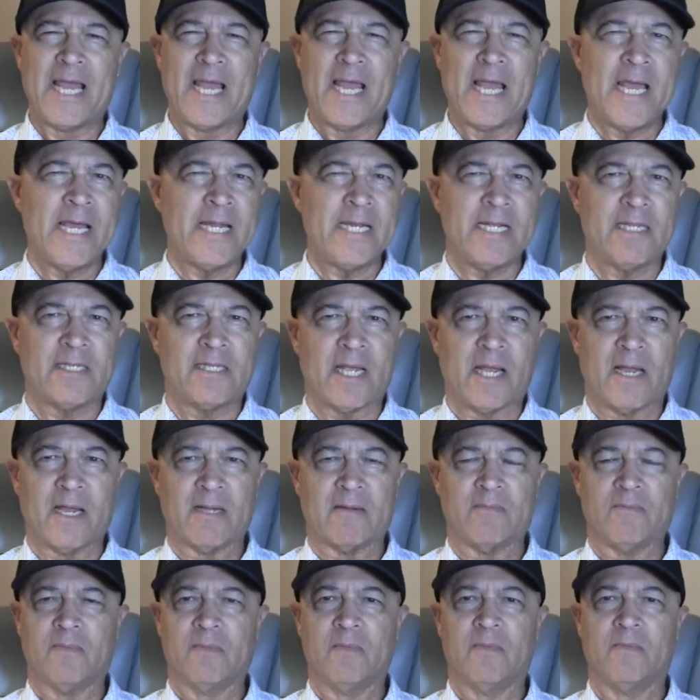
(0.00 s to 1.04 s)
Anytime,
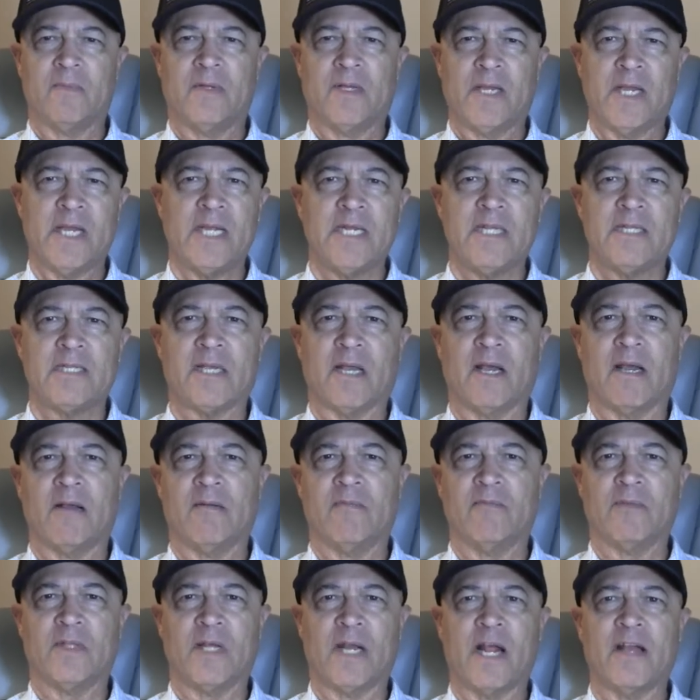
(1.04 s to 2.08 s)
anytime
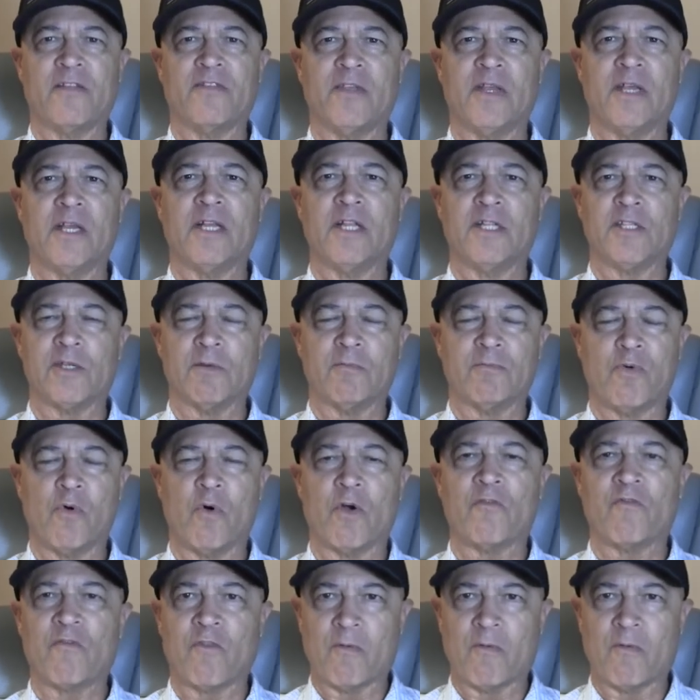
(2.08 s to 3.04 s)
that I think it's important